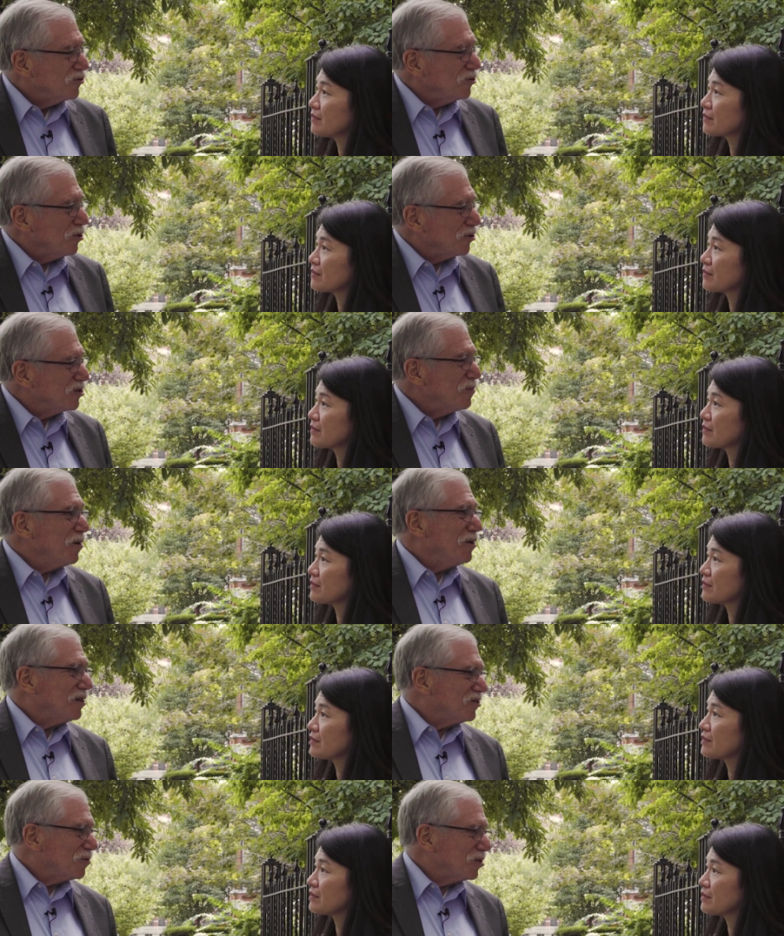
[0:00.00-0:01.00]
Speaker 1: So your
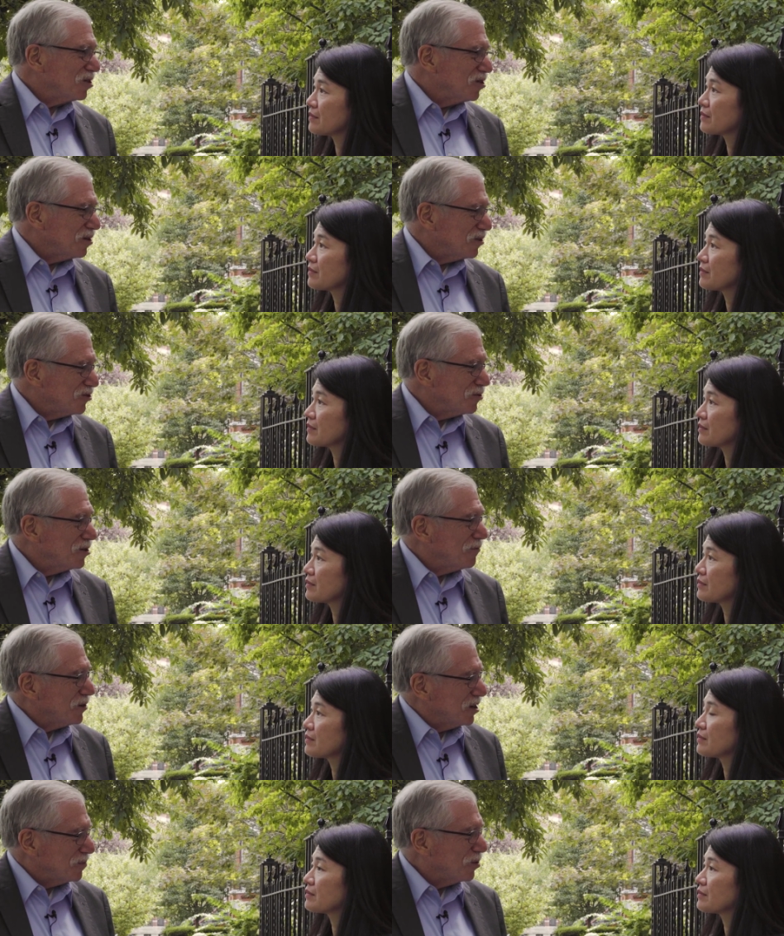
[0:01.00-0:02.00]
experience with the
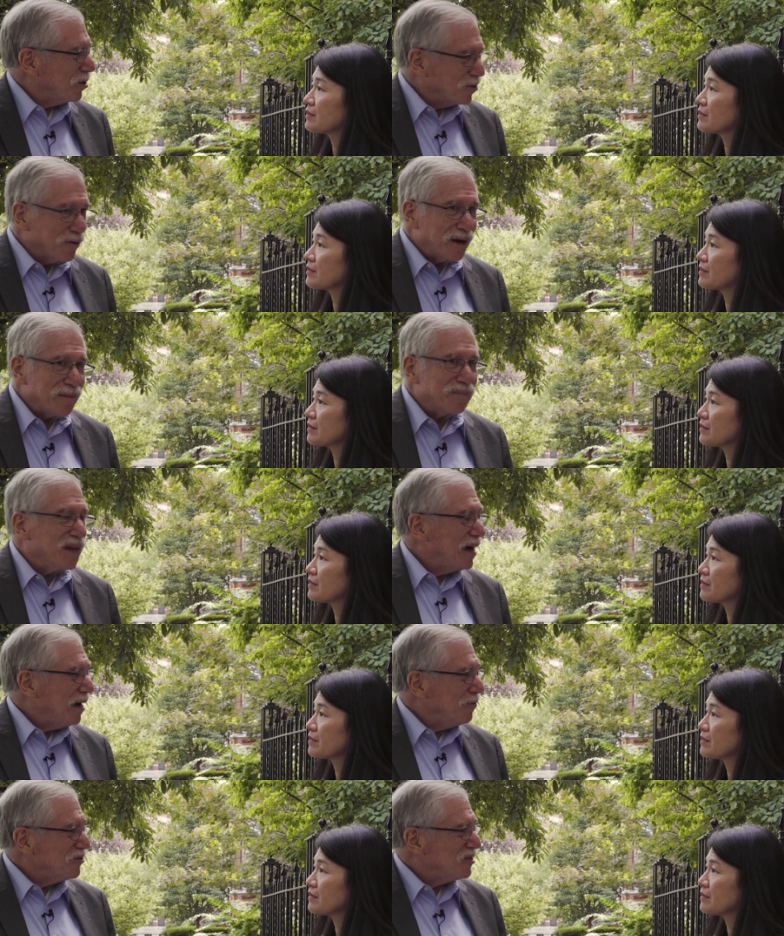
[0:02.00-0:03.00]
certificate program,
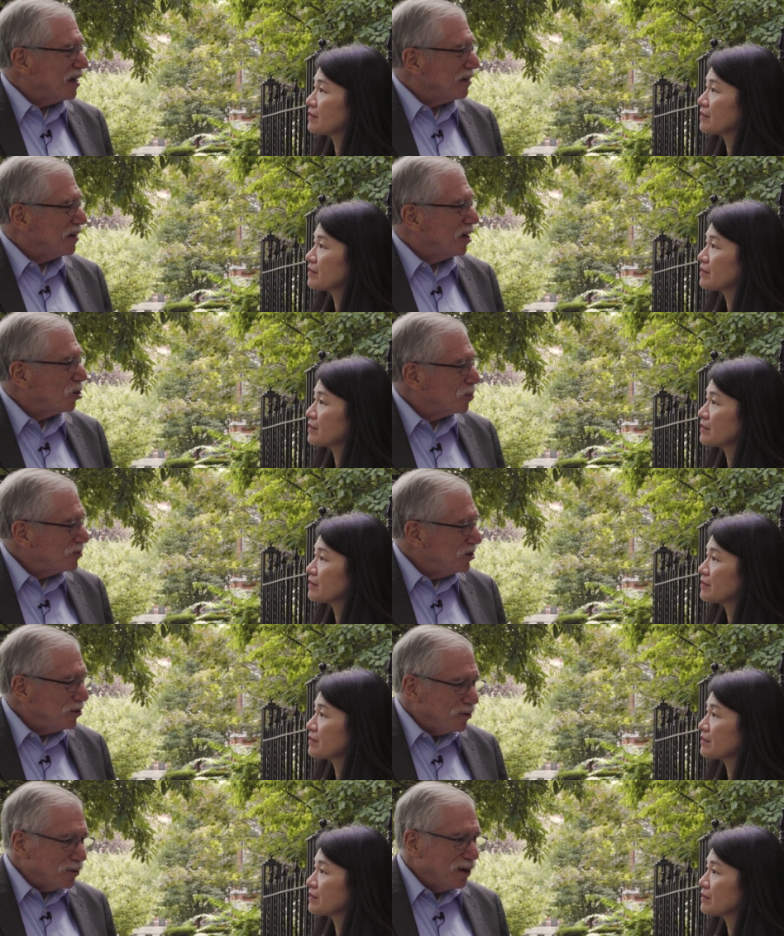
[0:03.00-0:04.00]
how has that helped
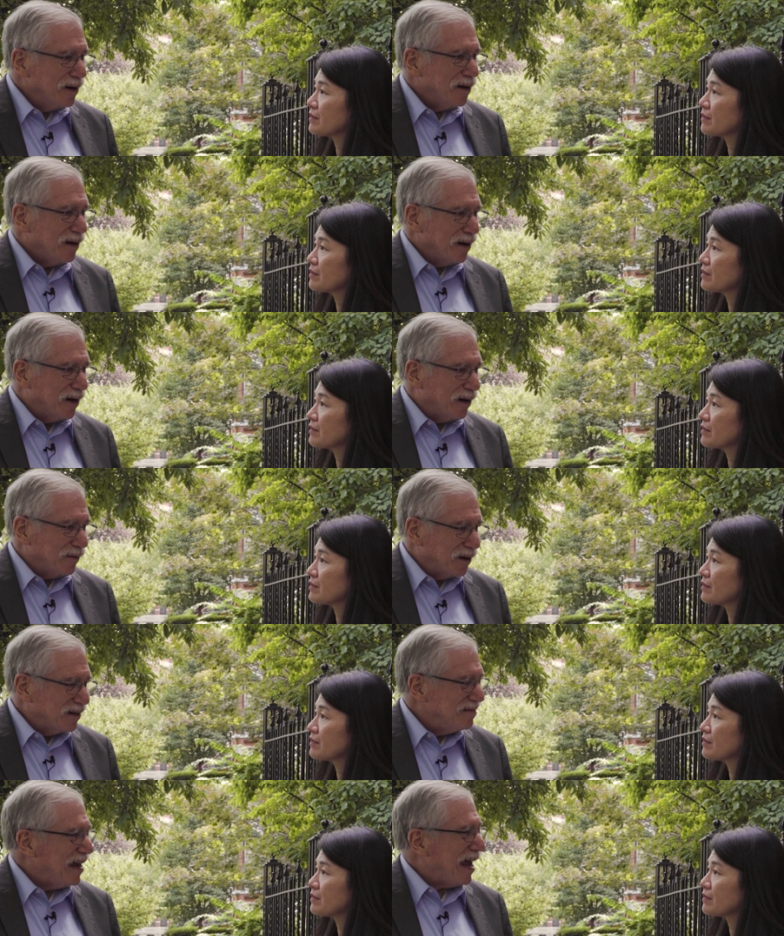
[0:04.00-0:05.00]
you uh,
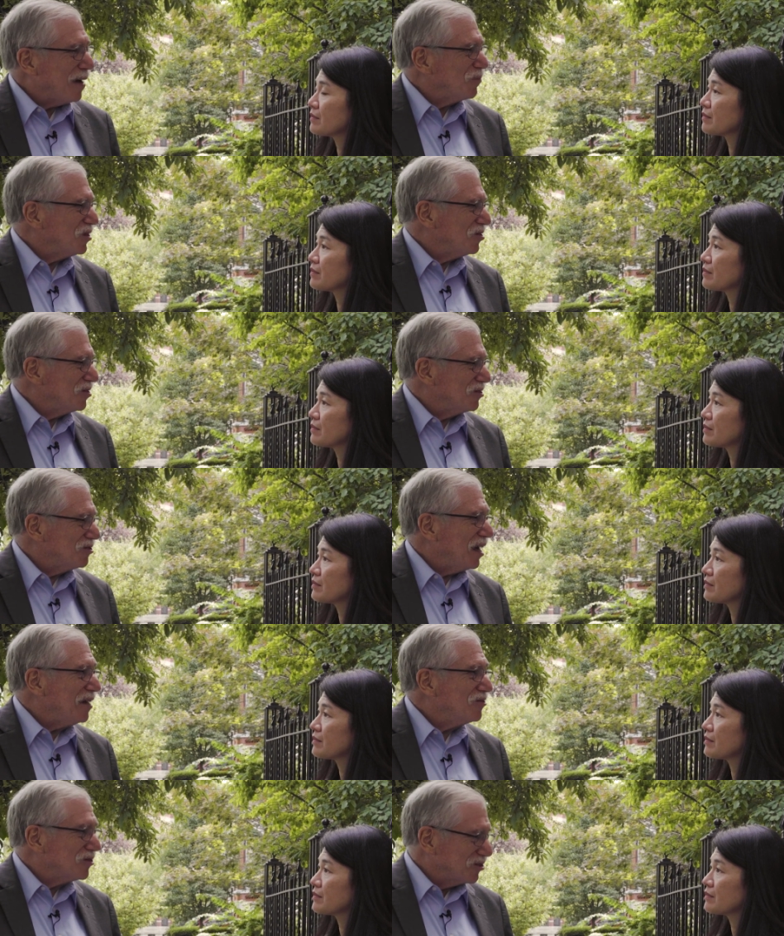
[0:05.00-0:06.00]
adapt to the
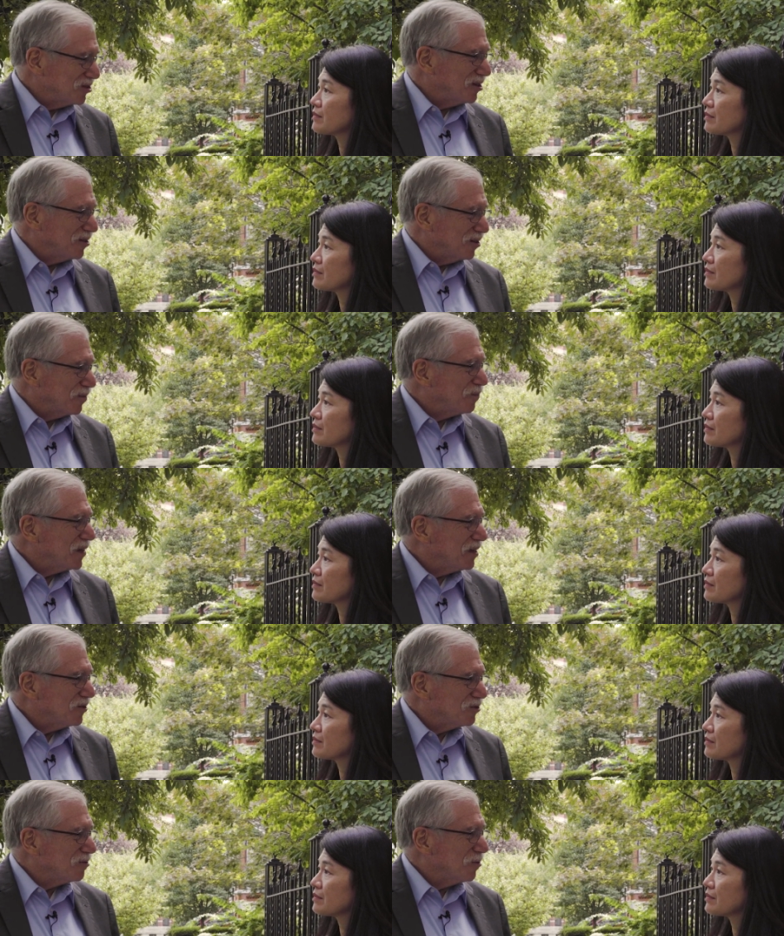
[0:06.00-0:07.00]
changes in the
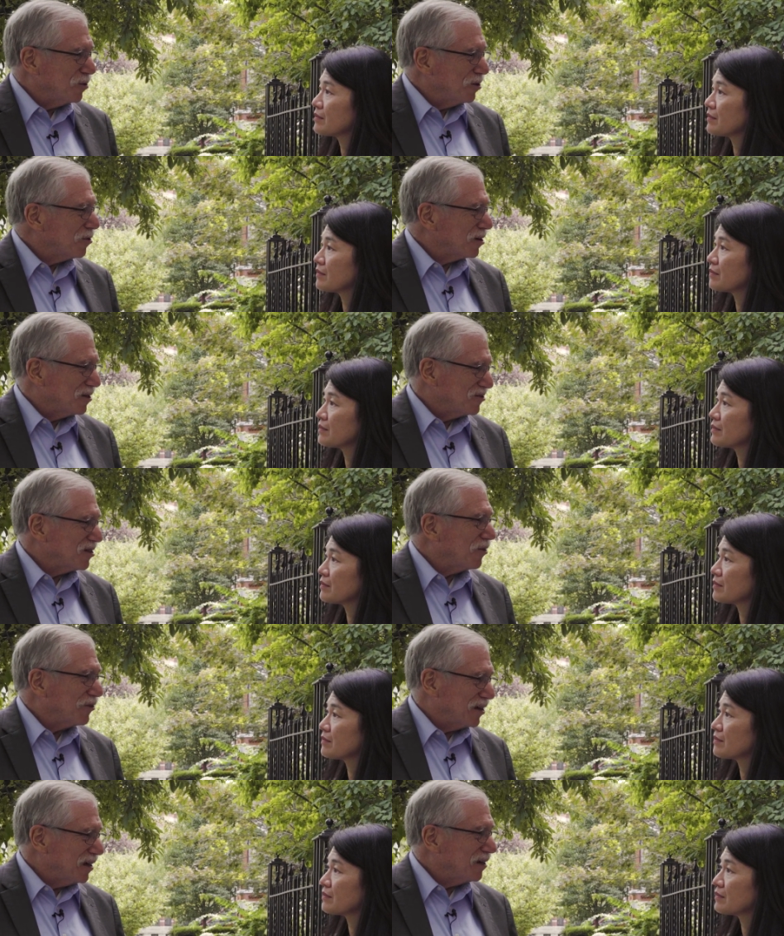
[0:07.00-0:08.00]
industry where you're
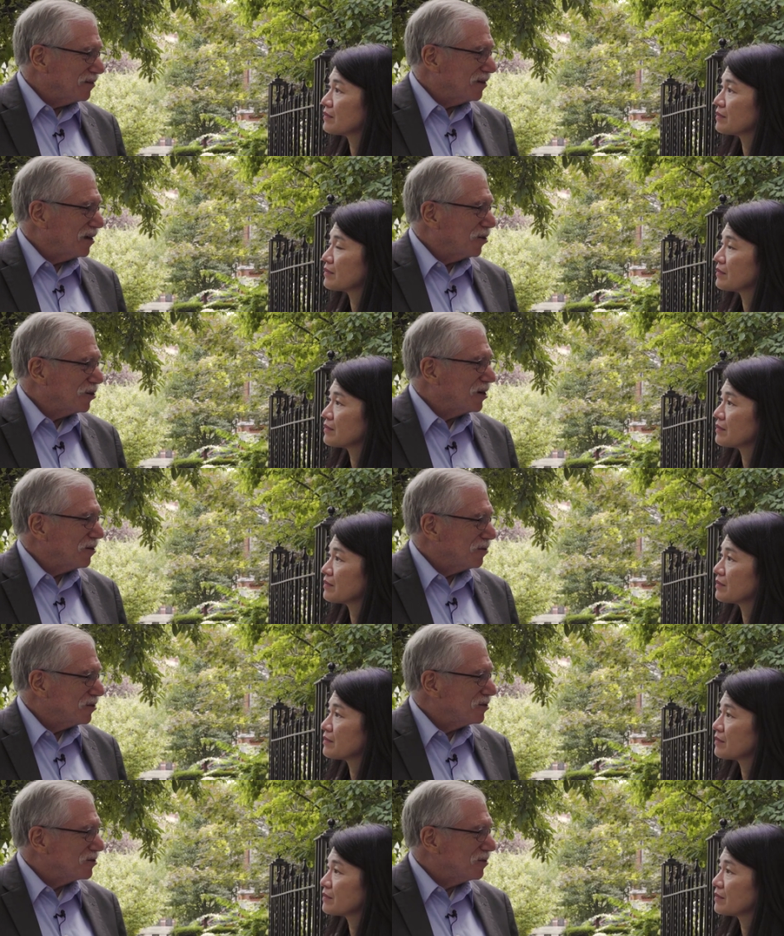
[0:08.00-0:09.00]
consulting in, the healthcare
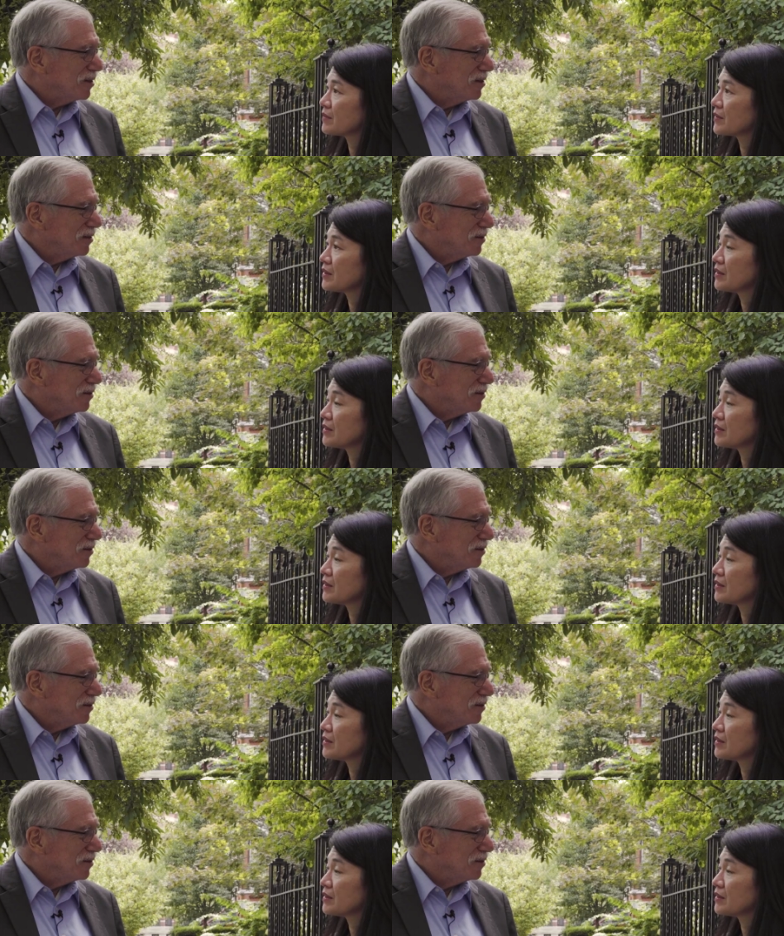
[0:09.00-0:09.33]
industry?